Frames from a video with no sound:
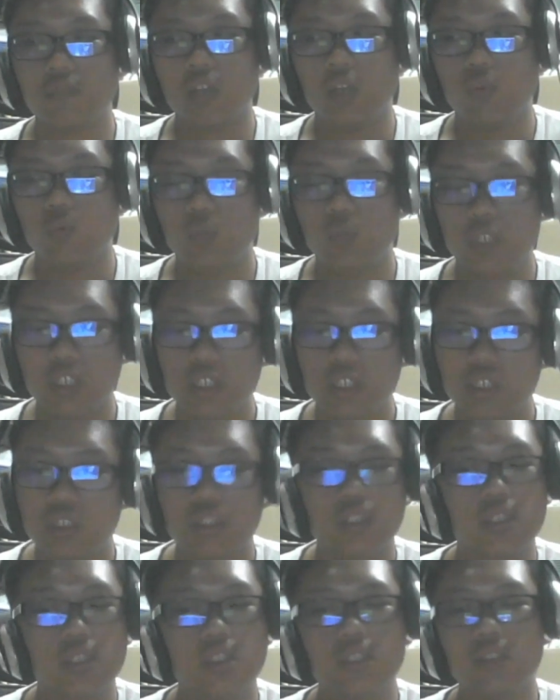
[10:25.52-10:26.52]
we
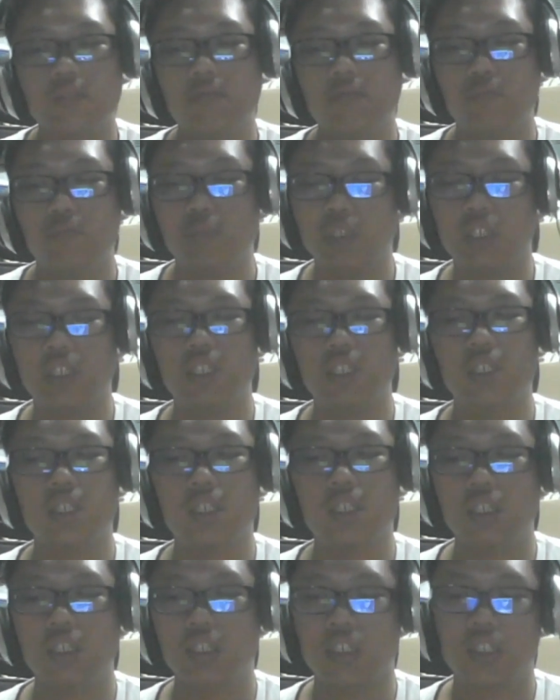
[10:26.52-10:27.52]
shouldn't
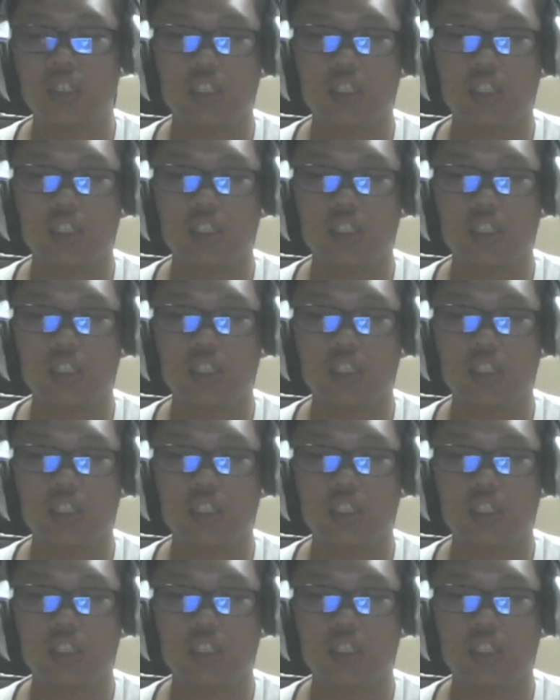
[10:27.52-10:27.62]
be